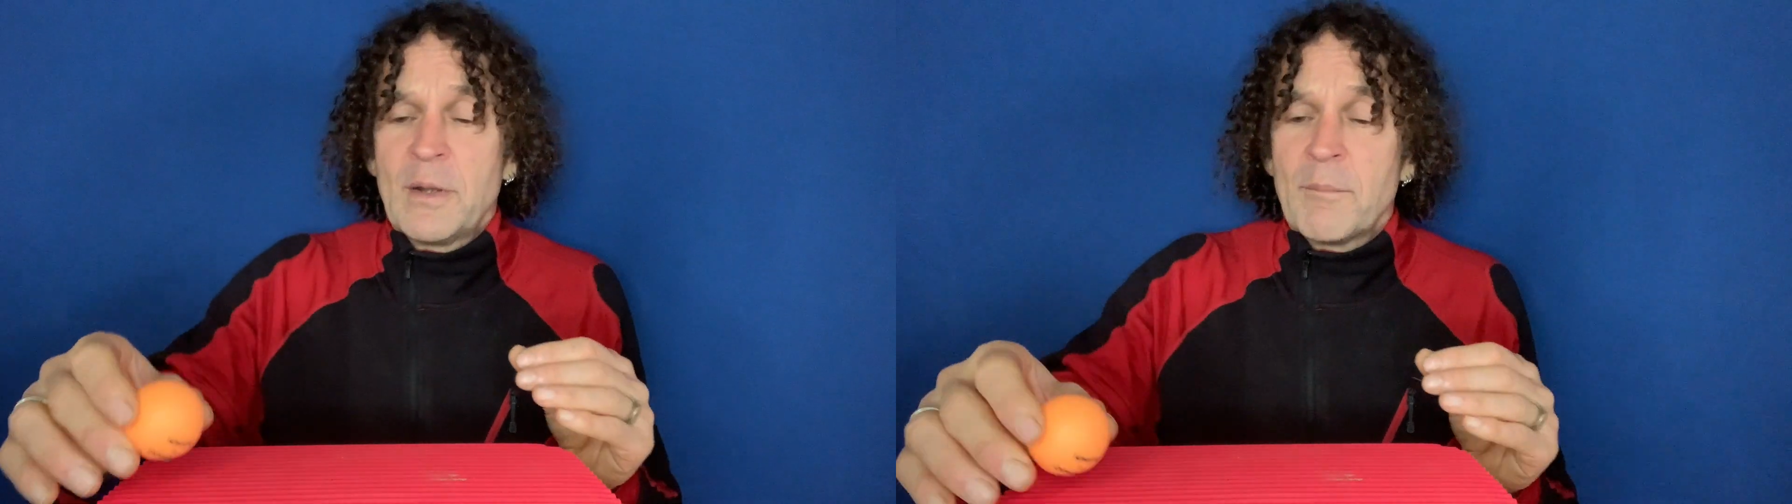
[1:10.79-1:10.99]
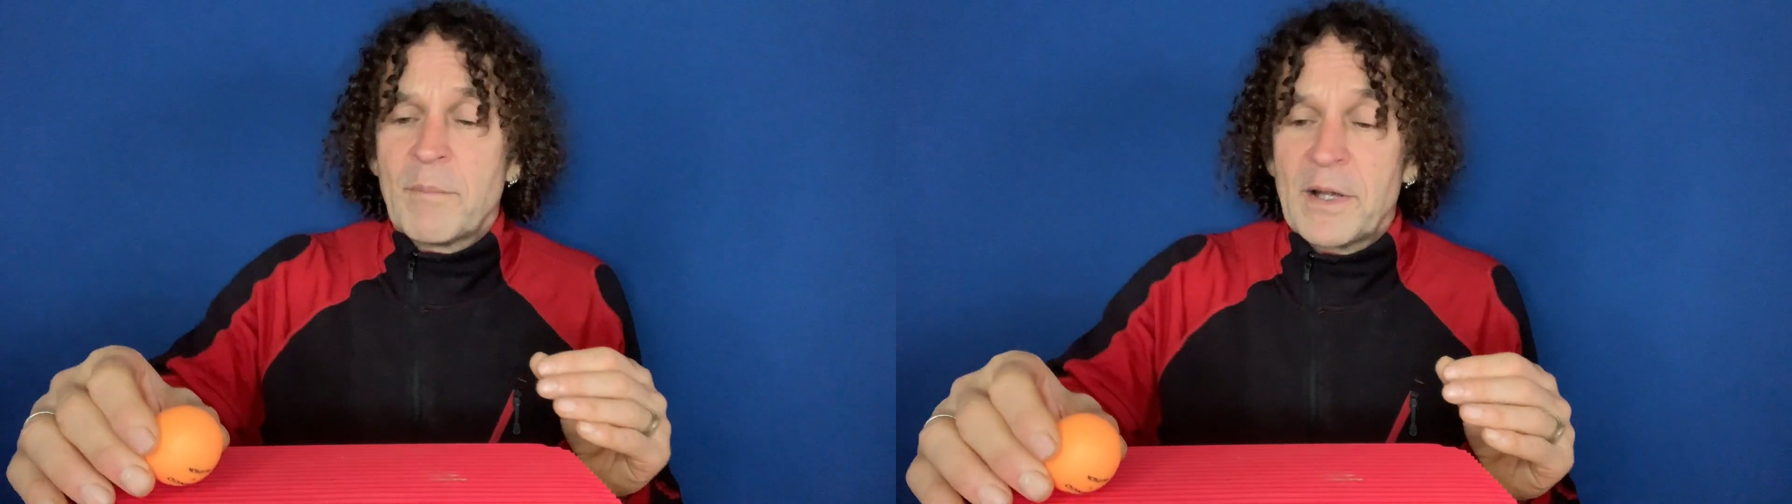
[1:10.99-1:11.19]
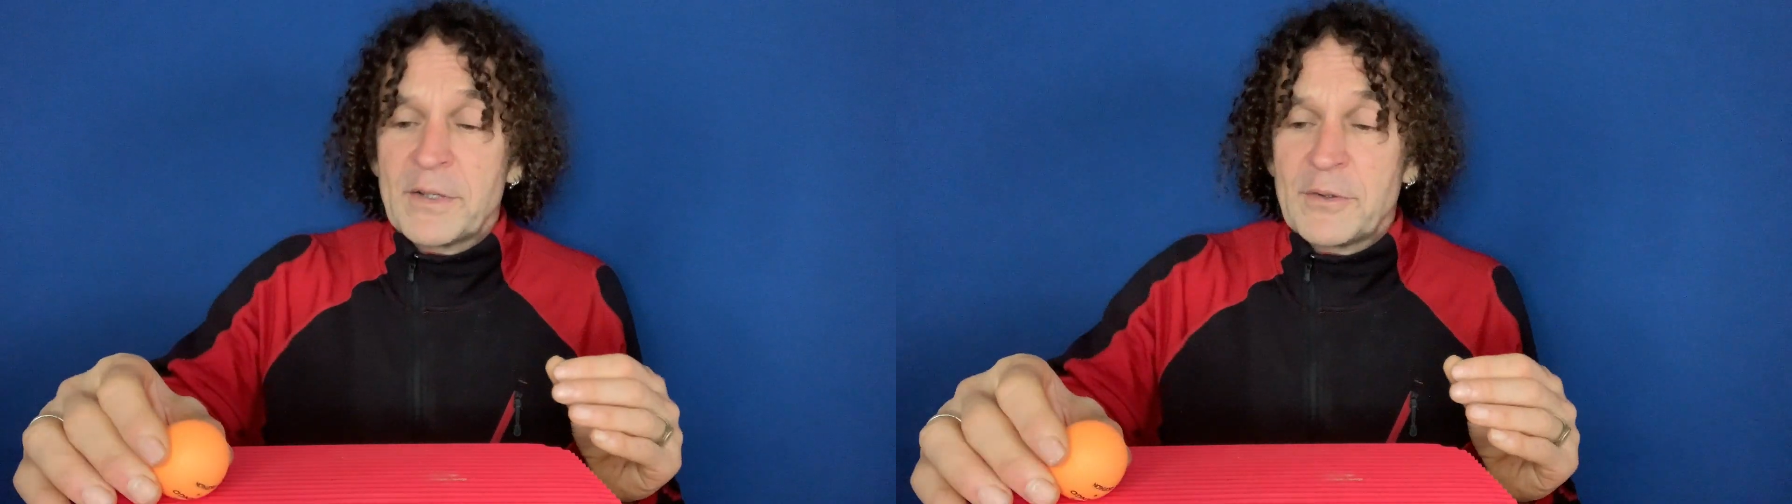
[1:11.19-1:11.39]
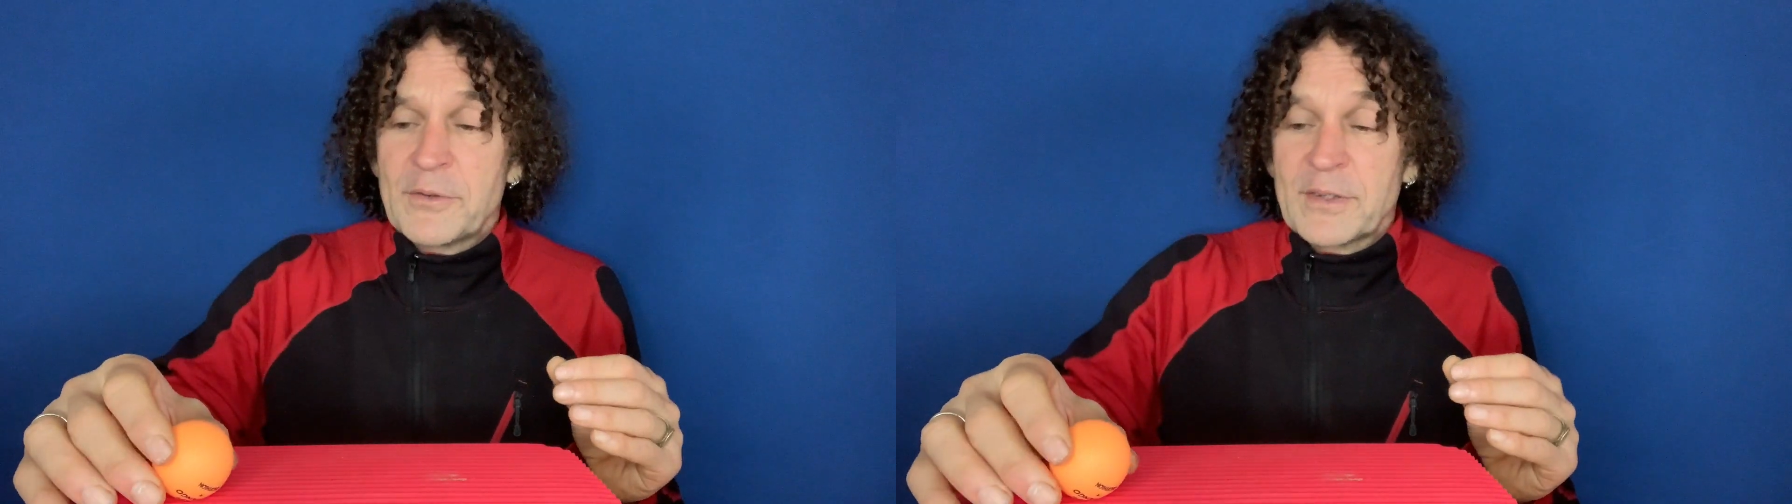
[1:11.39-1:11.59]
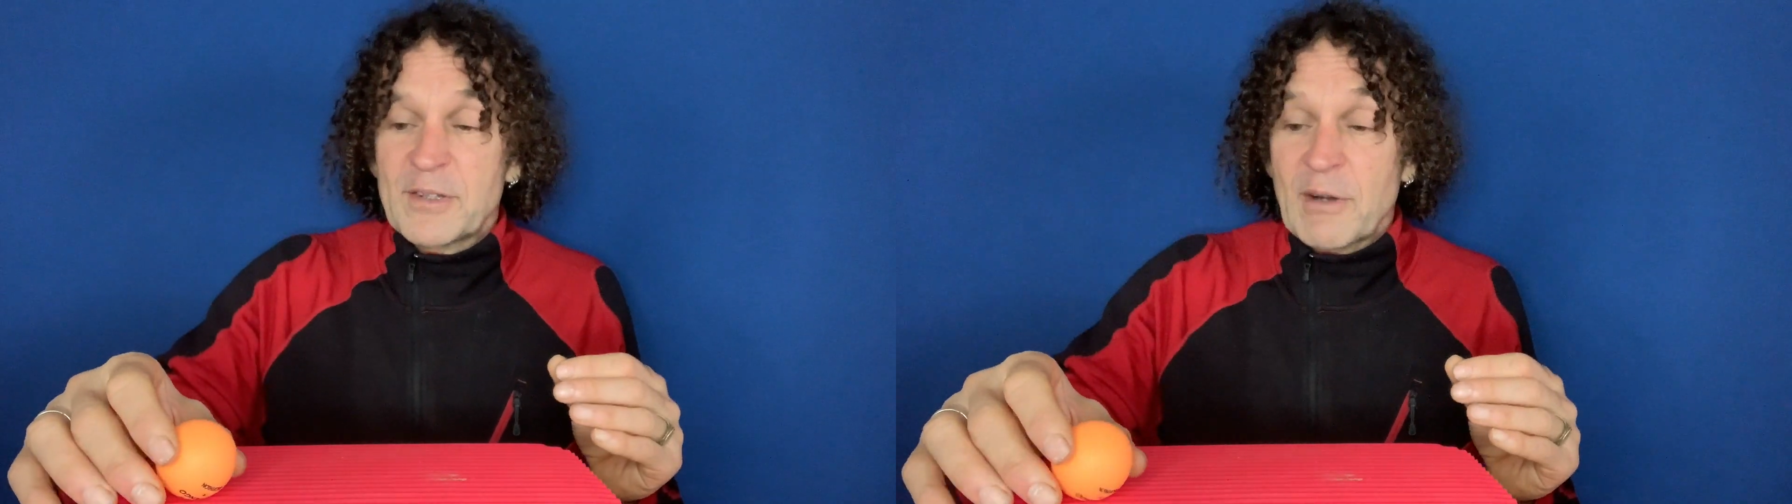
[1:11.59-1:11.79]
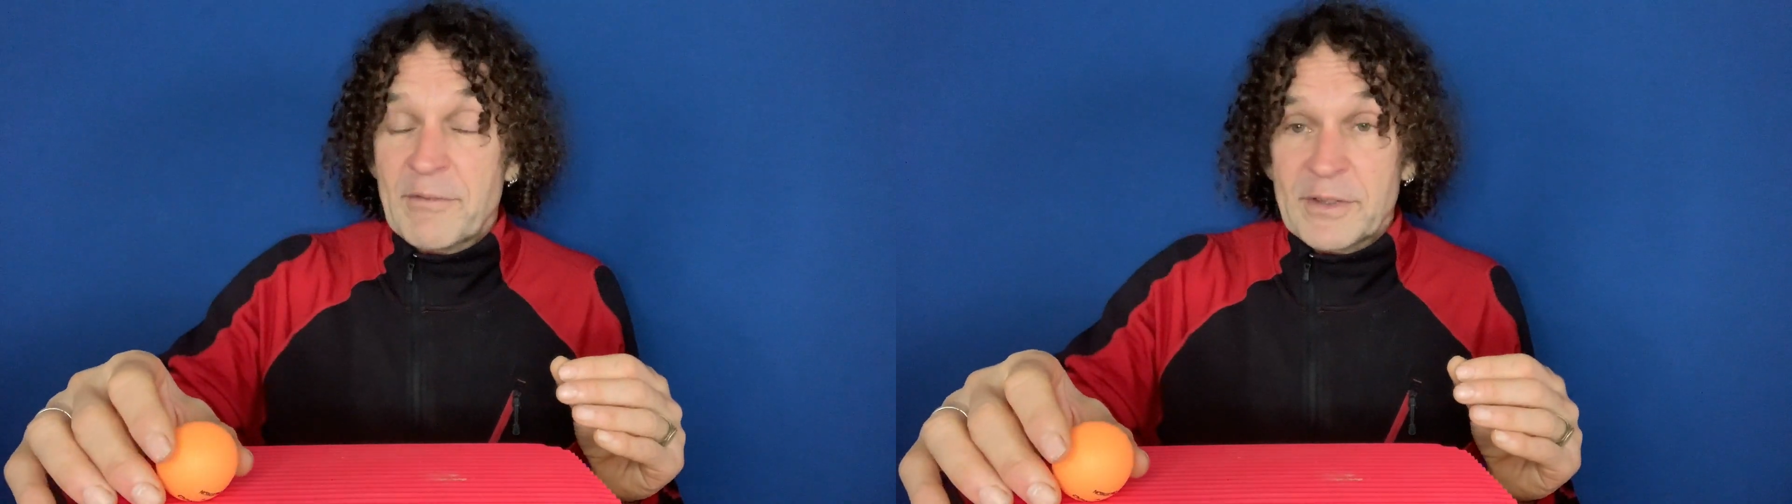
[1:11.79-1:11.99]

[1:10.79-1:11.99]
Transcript: by using gravity.